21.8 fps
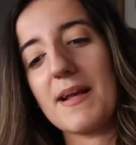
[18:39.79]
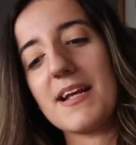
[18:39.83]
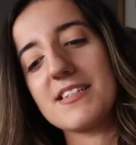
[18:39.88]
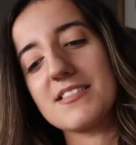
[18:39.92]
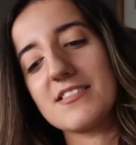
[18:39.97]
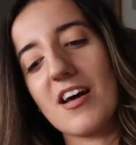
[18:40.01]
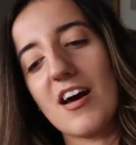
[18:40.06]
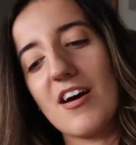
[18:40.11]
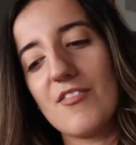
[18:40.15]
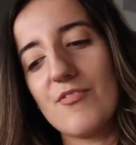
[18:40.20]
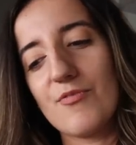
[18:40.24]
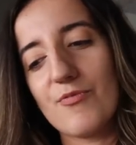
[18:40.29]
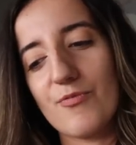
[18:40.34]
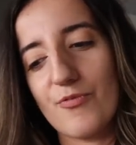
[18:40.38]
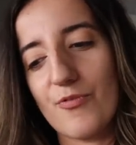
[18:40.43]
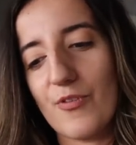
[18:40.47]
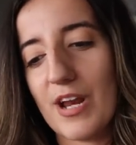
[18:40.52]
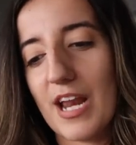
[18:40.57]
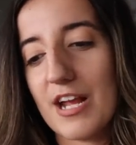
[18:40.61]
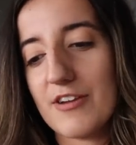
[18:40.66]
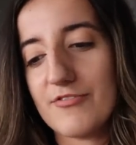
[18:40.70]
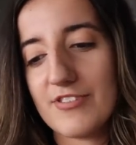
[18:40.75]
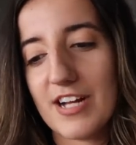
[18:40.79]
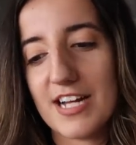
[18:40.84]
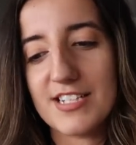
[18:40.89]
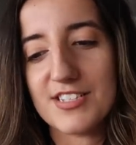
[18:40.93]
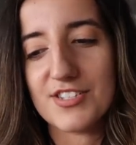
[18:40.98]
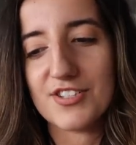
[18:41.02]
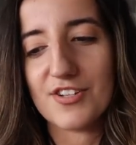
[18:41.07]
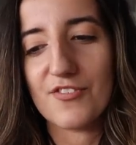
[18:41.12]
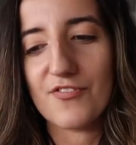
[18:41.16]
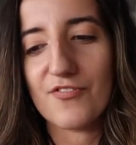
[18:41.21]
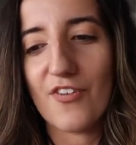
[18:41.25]
based on what i read
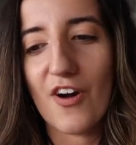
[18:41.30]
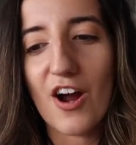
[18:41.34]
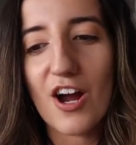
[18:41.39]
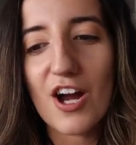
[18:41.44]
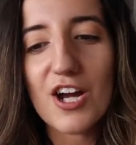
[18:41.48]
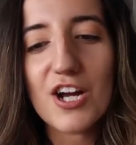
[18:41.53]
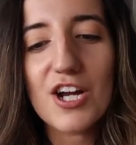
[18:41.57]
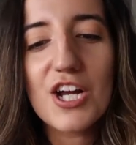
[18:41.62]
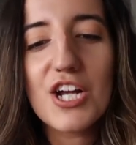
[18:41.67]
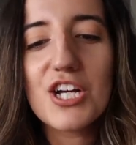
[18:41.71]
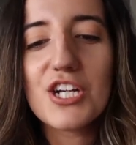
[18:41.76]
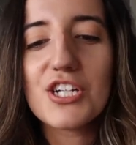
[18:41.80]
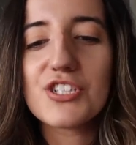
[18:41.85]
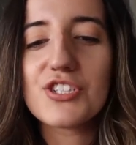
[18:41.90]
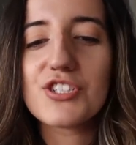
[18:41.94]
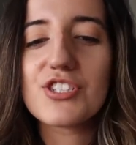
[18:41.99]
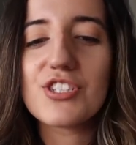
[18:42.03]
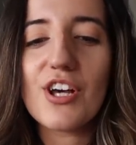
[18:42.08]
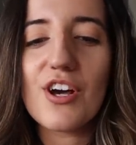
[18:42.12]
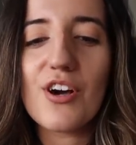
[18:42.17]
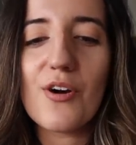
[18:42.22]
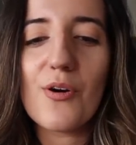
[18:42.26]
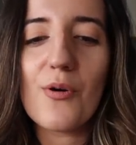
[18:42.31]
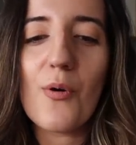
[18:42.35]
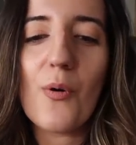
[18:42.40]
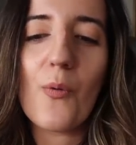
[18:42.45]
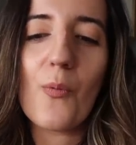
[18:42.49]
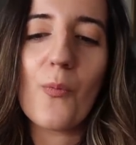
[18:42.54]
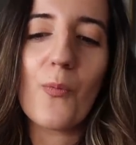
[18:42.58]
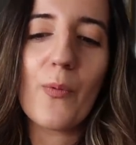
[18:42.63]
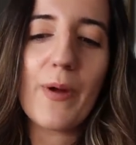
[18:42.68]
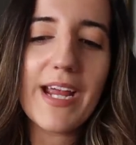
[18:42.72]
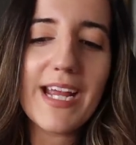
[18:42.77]
so far so
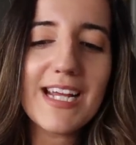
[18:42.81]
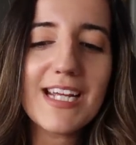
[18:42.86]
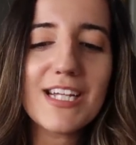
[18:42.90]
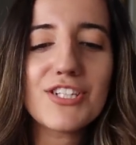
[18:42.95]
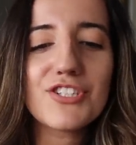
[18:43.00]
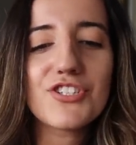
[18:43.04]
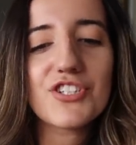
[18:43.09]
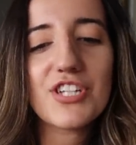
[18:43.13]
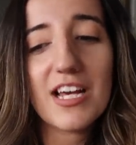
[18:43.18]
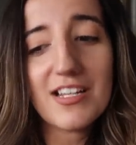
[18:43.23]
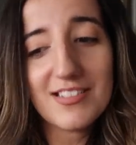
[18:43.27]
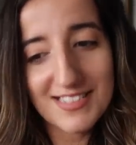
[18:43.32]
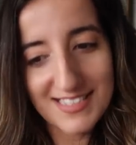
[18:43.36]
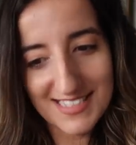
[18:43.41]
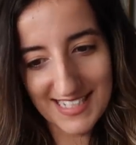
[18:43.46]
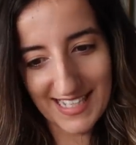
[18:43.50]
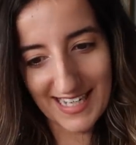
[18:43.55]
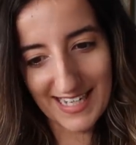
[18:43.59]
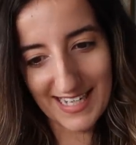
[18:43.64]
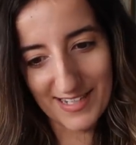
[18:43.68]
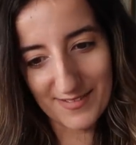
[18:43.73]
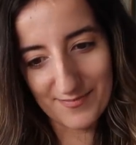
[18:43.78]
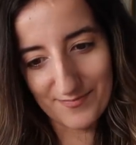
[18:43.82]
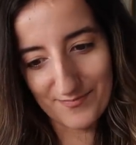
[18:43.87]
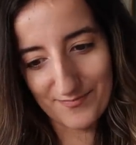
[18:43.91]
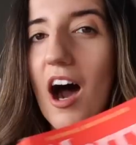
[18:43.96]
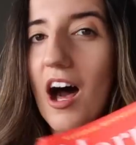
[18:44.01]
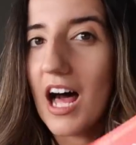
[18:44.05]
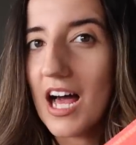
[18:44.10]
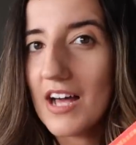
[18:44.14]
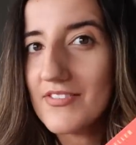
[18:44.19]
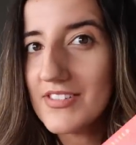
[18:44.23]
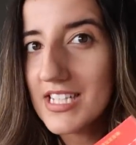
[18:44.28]
we shall see
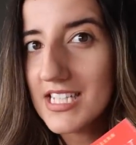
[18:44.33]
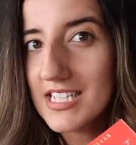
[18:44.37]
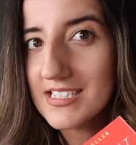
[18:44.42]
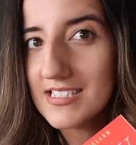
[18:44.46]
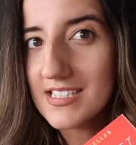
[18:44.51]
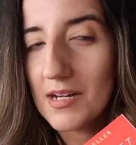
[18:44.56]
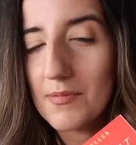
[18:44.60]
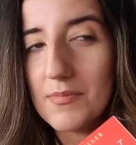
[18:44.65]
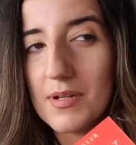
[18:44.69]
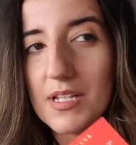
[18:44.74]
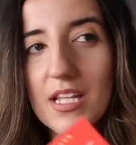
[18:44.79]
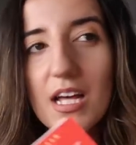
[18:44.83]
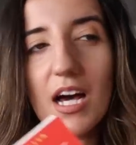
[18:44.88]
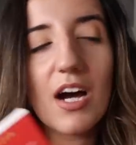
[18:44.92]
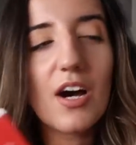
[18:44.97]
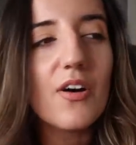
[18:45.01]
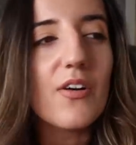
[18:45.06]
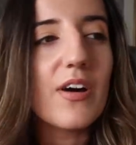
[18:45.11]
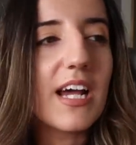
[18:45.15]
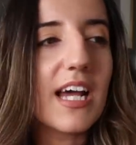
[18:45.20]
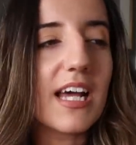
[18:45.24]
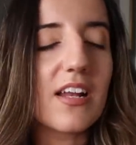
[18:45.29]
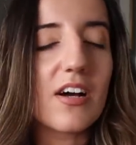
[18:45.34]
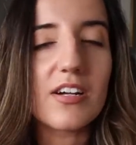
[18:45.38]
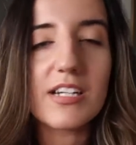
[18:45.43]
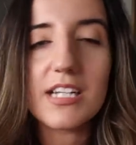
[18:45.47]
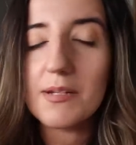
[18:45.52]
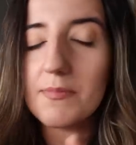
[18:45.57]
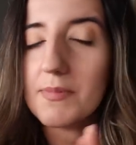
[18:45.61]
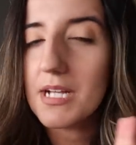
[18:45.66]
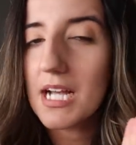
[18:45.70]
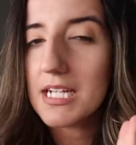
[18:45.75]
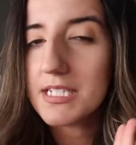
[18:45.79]
i'll have it linked down below and i'll
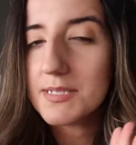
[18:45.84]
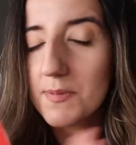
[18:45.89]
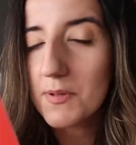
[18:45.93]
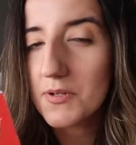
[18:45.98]
keep you guys